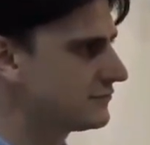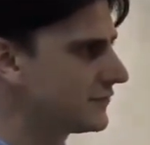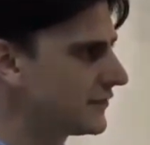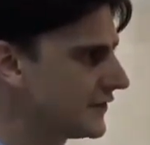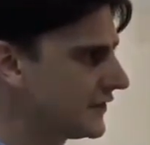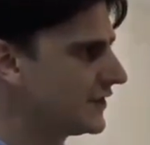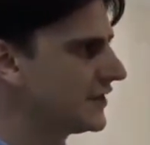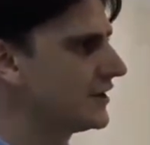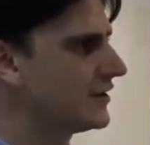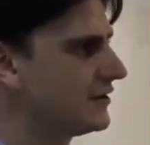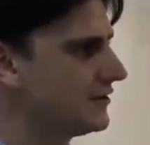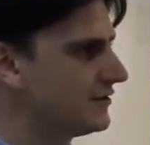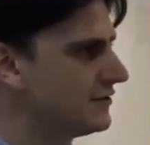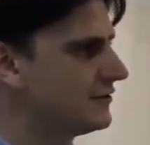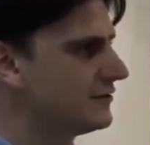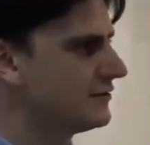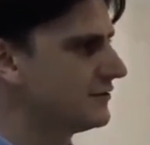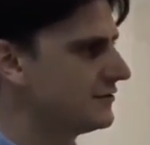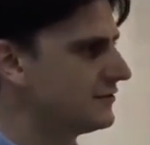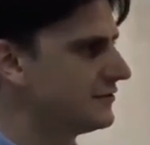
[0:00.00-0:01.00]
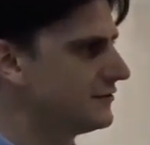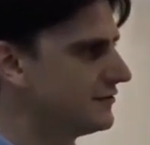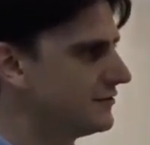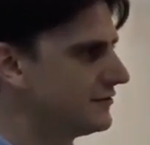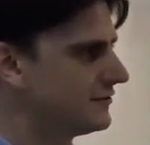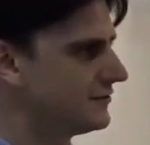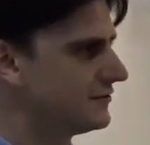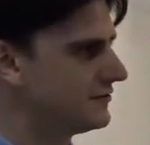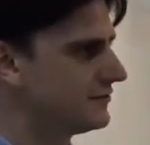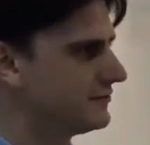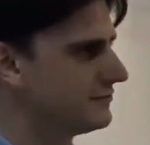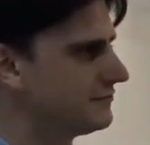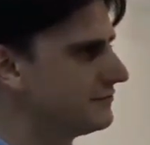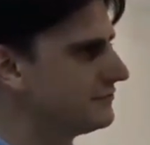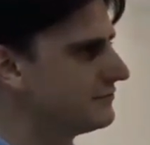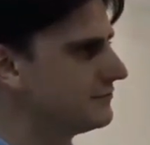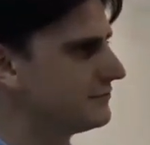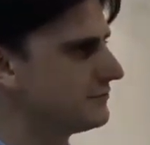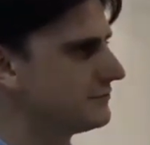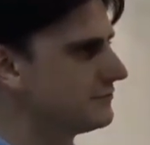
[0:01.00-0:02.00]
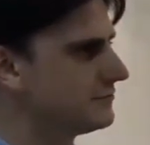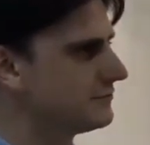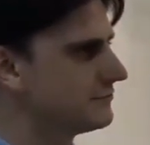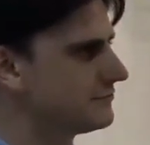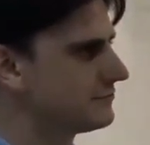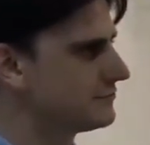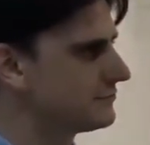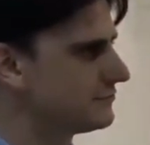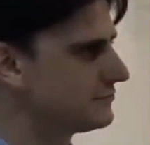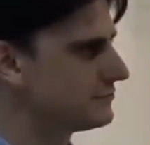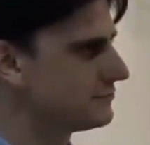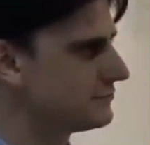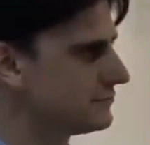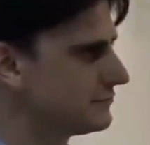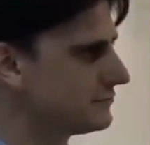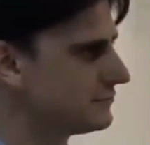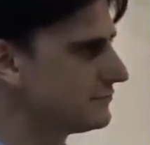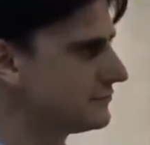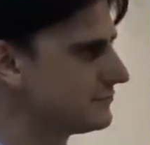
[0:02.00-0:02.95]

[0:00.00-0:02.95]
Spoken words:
No words are spoken by the person on screen.